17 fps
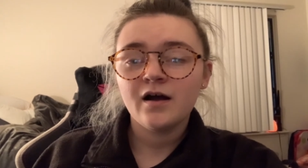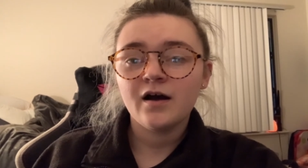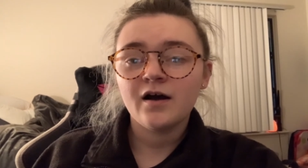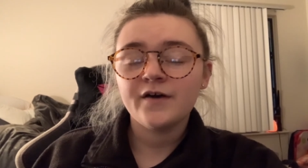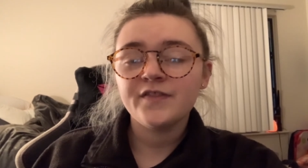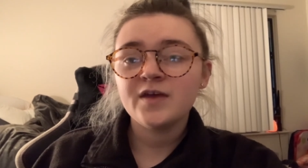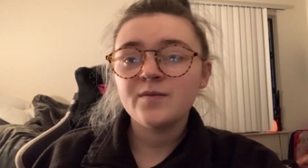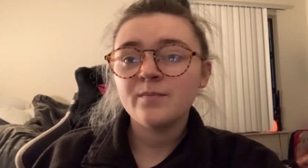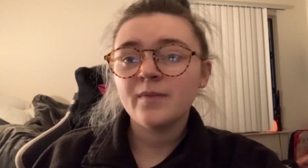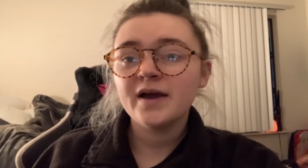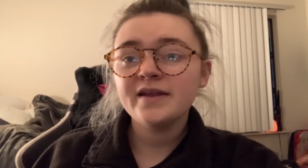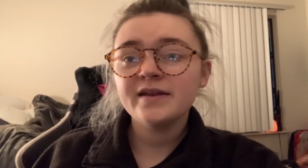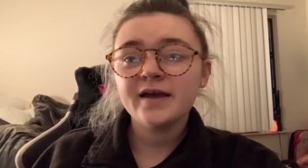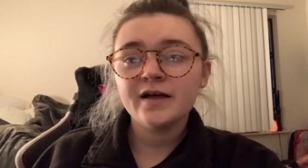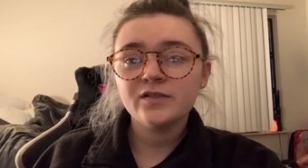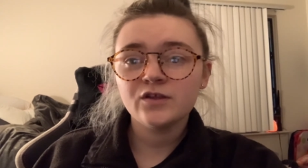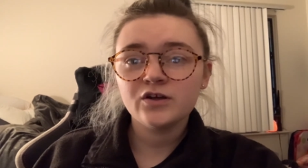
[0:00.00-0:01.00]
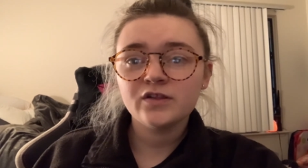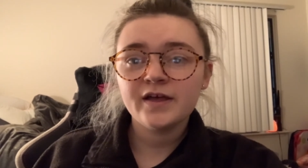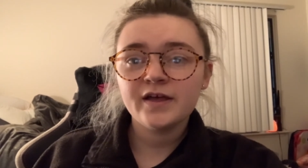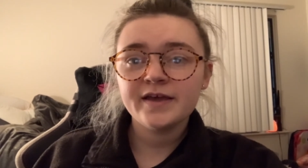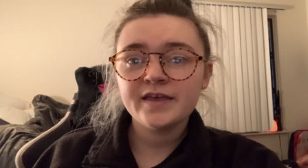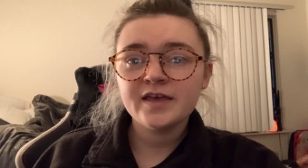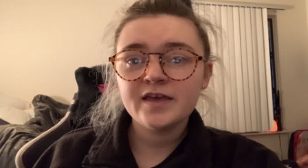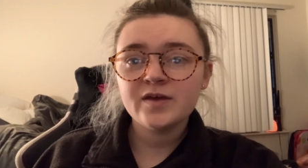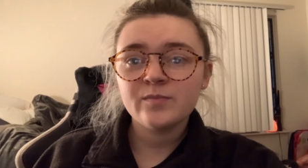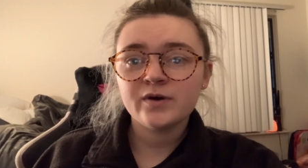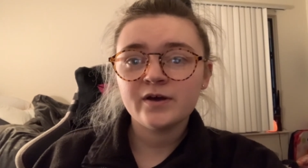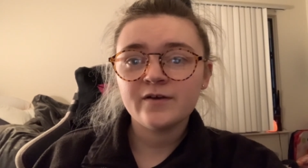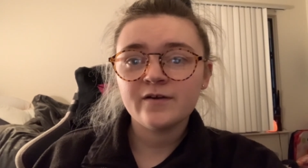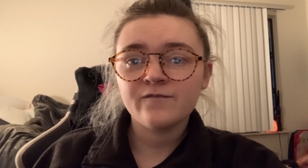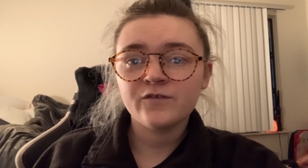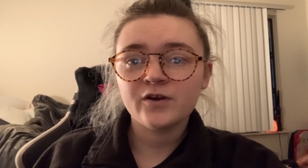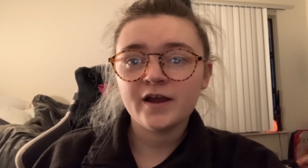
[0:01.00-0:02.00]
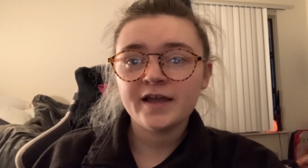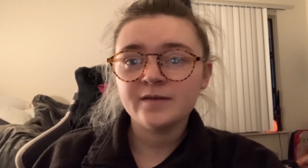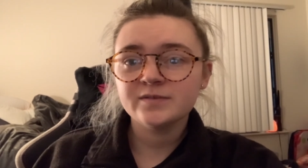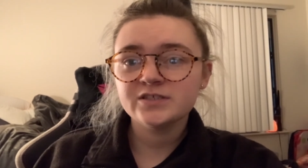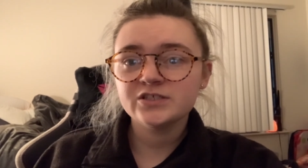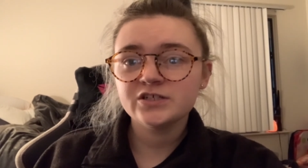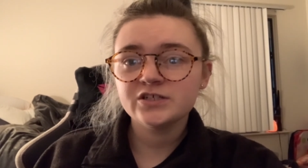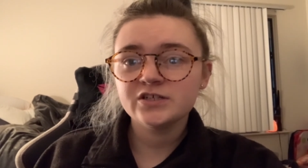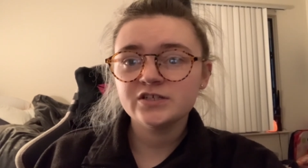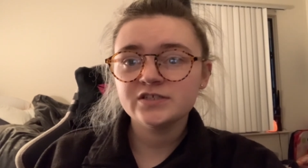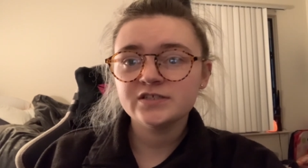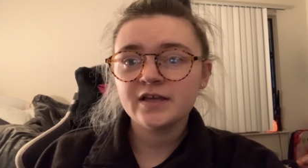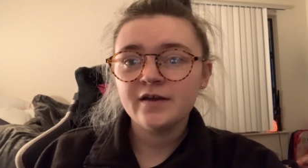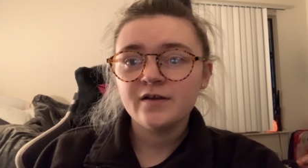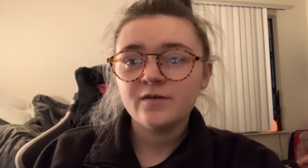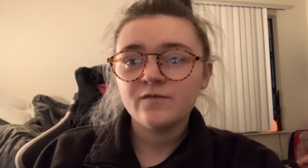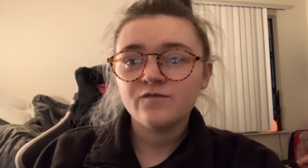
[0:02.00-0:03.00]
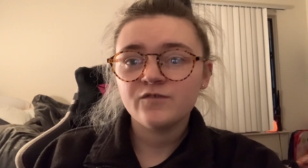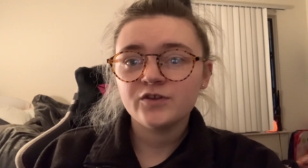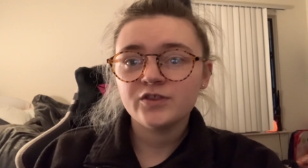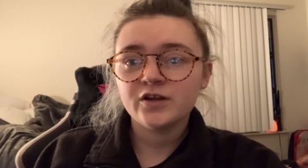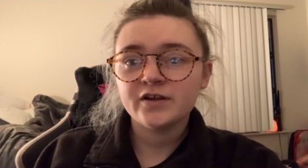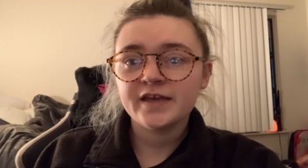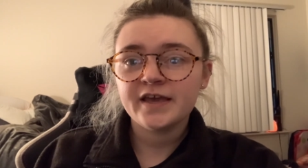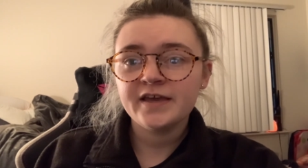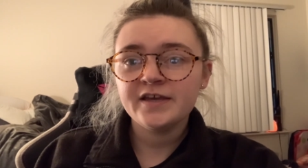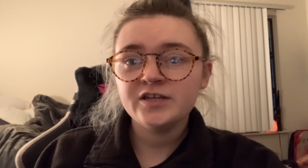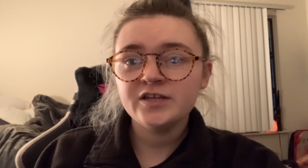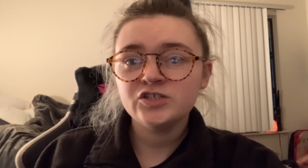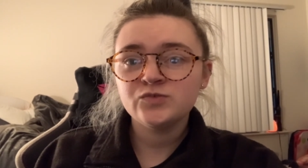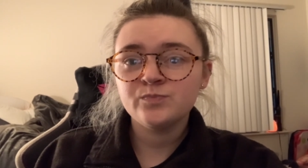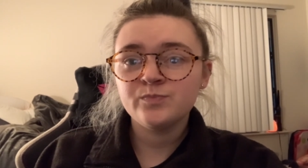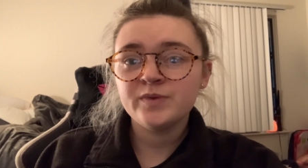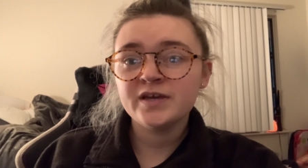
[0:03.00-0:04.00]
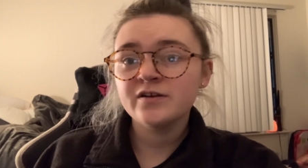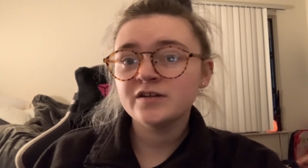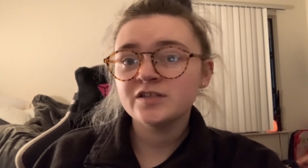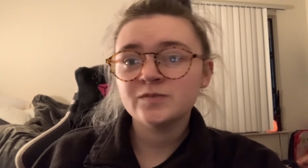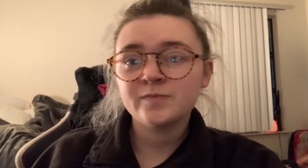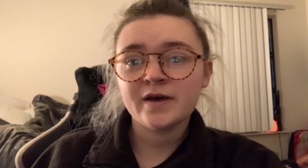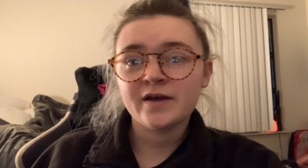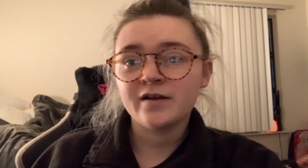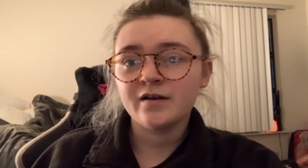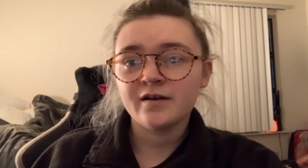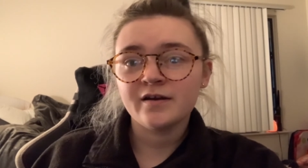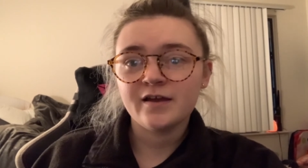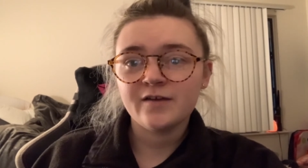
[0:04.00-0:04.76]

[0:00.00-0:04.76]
They might not look like it, but for hamsters, for their cage, bigger is better.